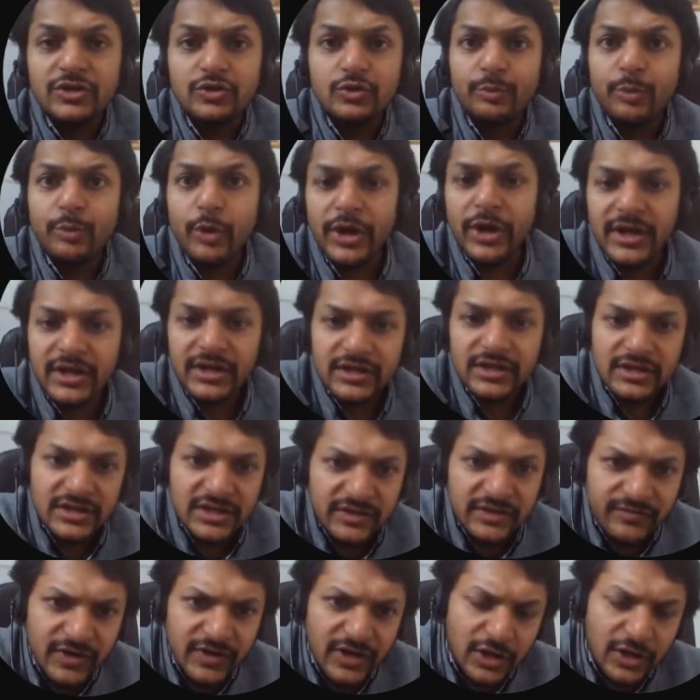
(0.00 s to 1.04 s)
to point
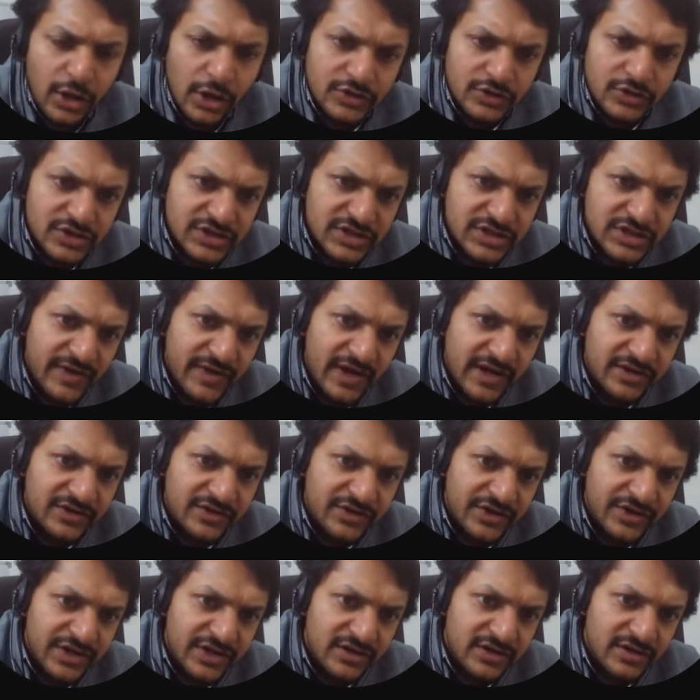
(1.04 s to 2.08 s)
the velocity vector
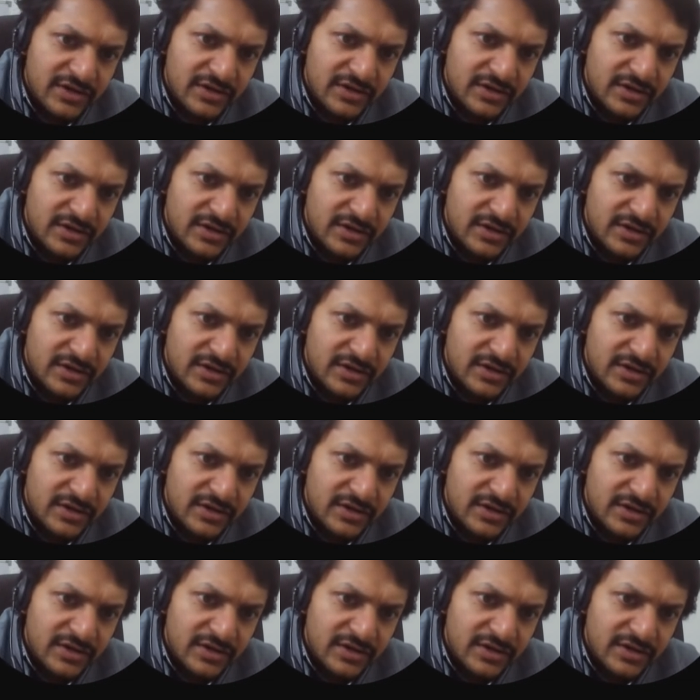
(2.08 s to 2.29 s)
here.